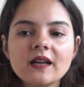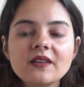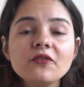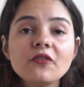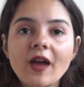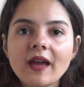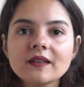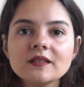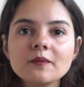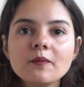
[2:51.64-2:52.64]
in
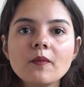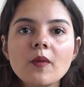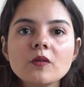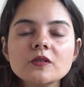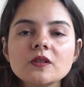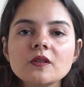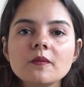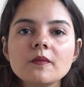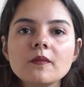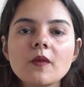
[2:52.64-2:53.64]
fact most
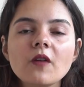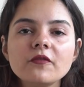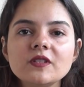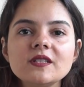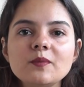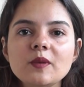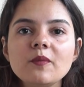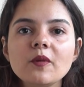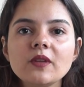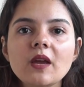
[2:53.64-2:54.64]
of these people,